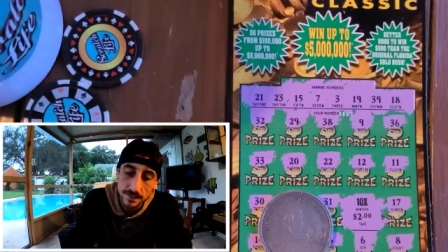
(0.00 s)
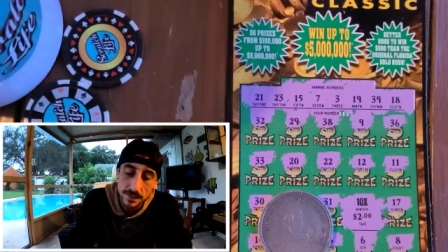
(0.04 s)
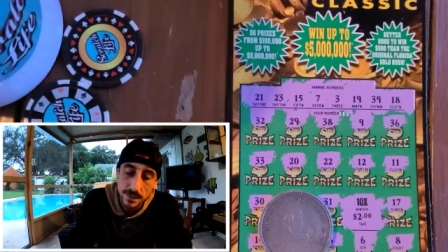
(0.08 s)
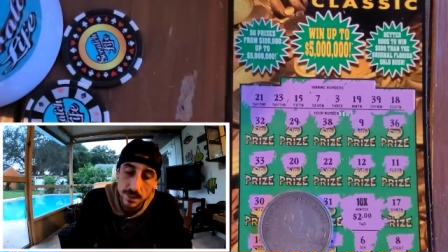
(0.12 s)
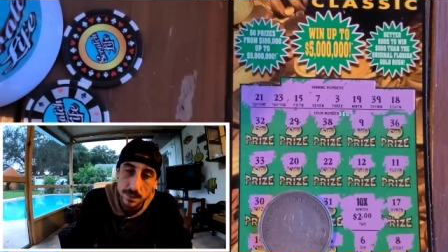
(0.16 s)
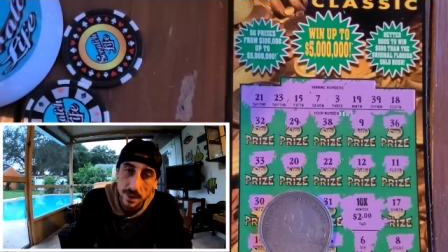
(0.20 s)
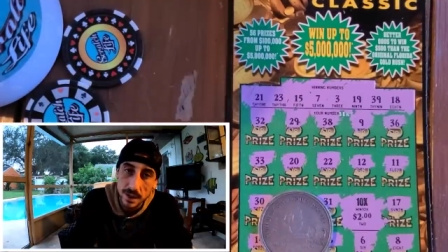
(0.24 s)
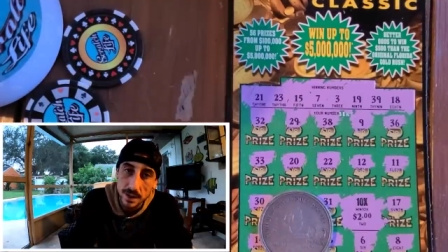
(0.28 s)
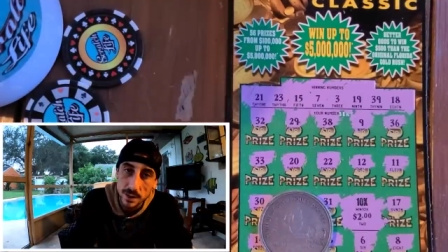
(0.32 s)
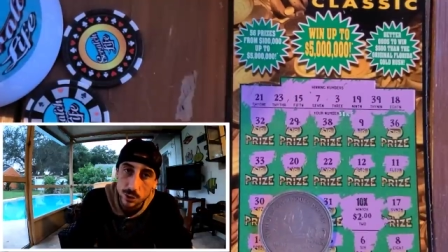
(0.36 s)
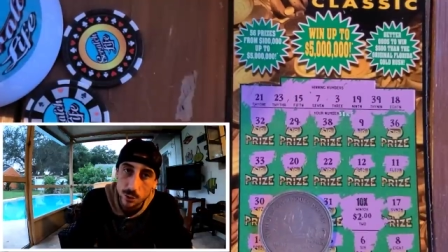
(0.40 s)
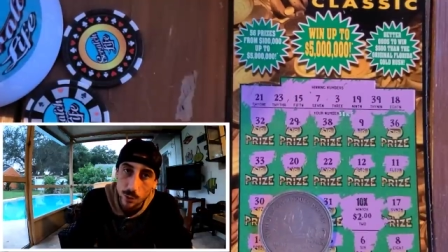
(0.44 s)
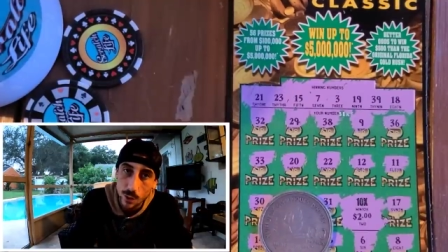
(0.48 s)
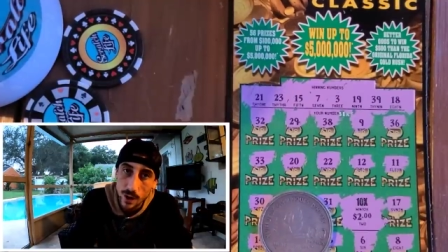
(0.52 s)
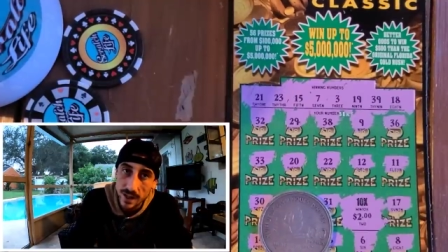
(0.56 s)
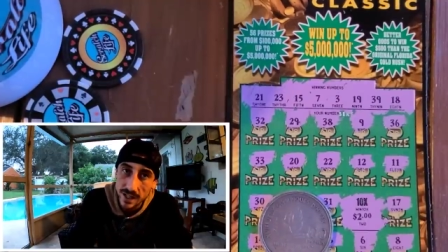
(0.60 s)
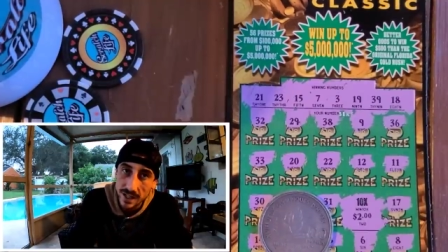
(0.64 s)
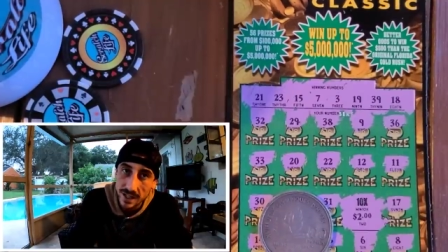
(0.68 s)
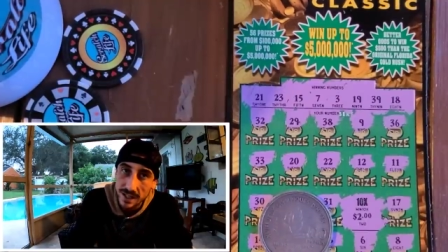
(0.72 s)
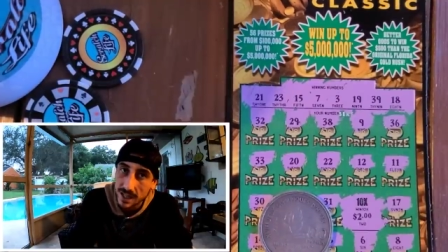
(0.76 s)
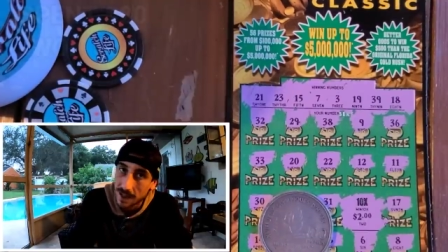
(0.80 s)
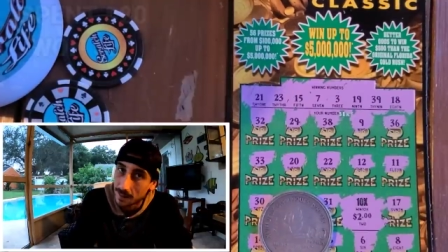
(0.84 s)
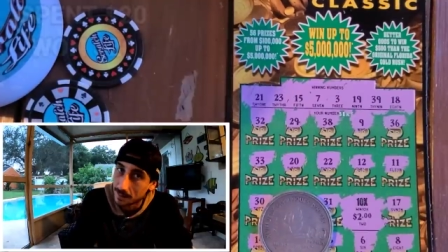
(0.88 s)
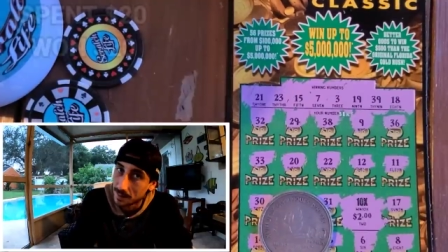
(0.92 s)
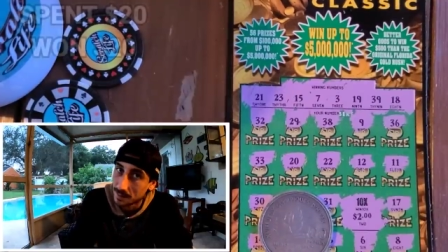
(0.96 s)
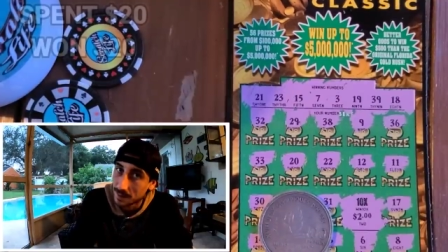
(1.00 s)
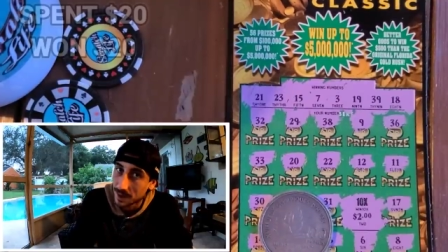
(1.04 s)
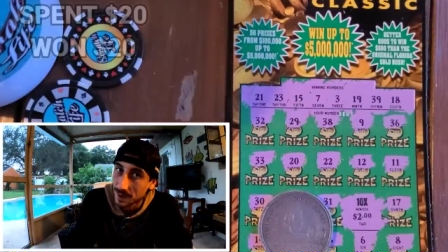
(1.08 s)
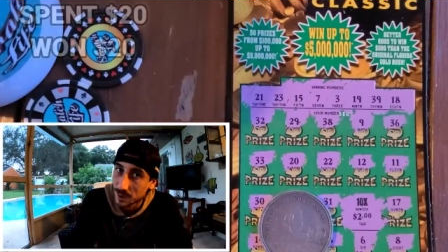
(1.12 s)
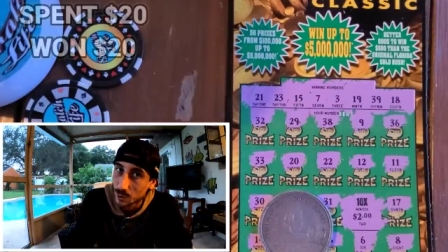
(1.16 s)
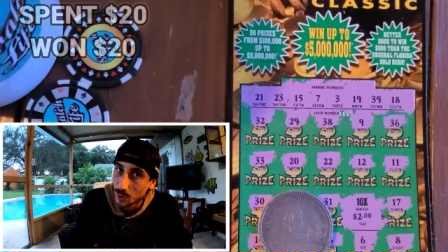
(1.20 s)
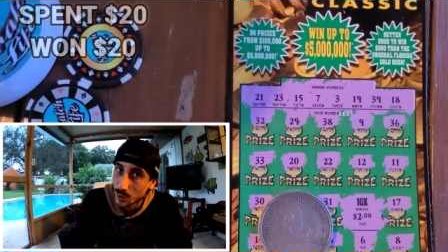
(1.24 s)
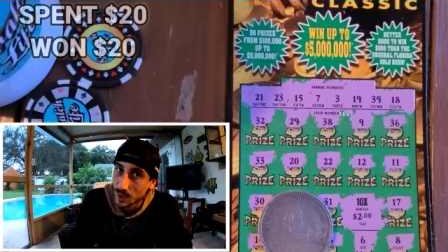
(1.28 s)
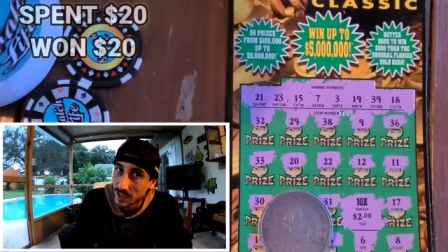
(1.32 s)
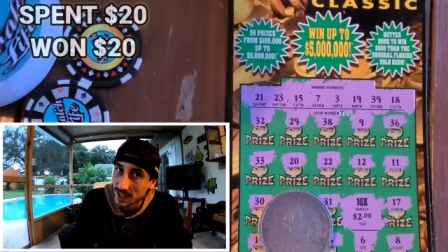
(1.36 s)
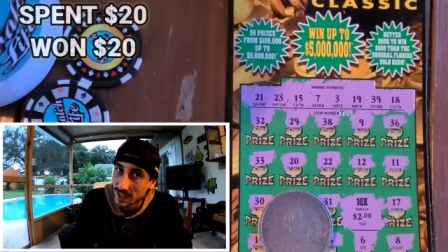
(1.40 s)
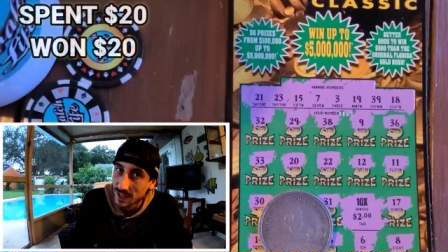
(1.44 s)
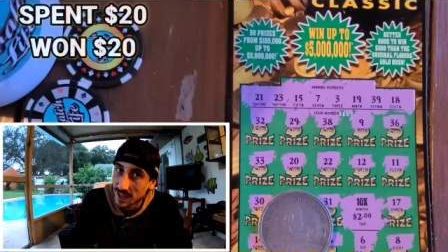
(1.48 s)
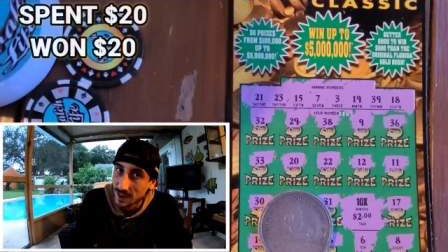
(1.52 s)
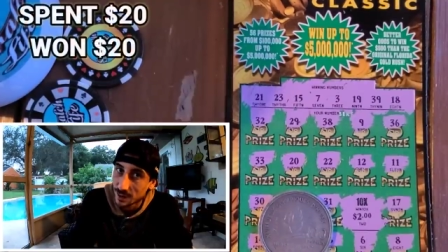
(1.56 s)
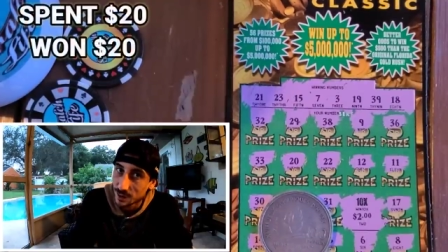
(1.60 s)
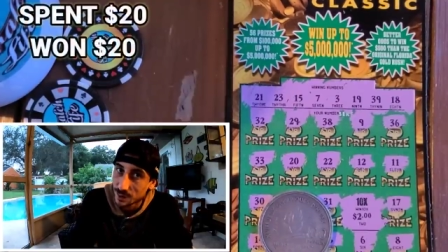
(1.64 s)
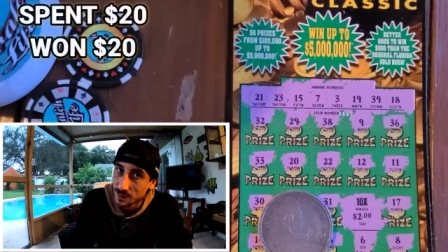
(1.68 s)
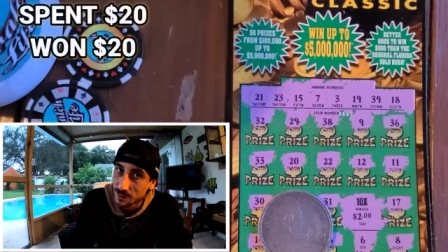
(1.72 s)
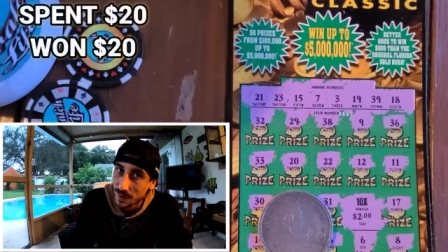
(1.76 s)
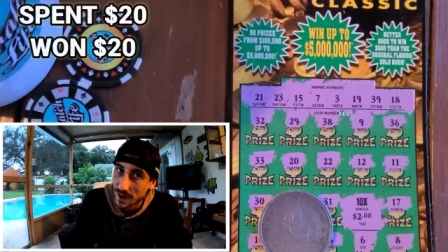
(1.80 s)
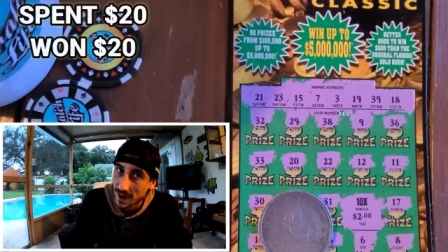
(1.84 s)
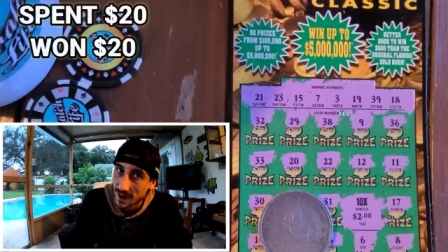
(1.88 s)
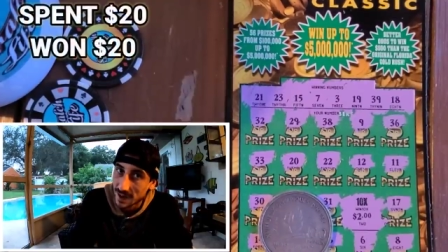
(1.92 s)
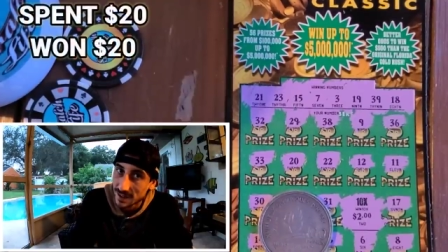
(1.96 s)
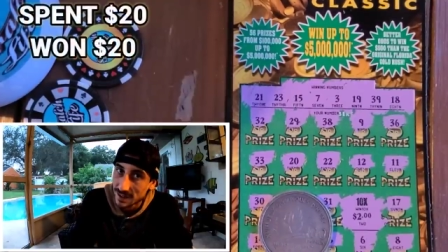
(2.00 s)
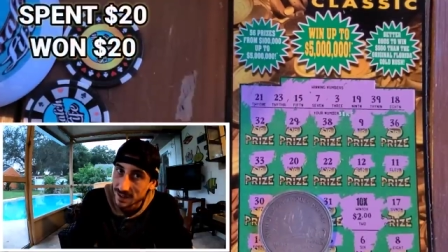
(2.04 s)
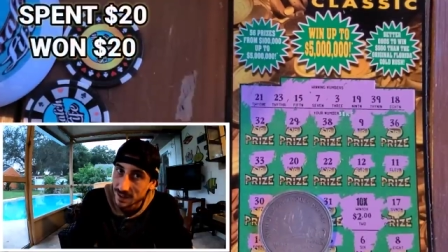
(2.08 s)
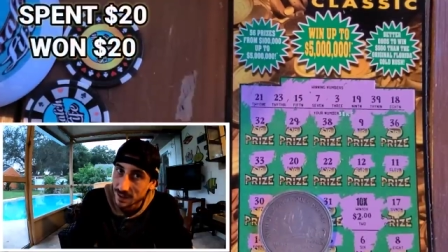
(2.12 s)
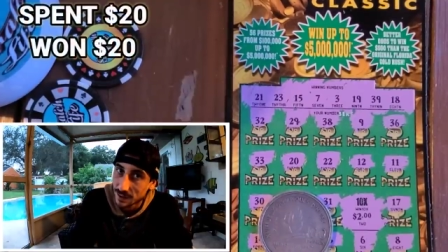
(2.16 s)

Spent 20, got me my $20 back,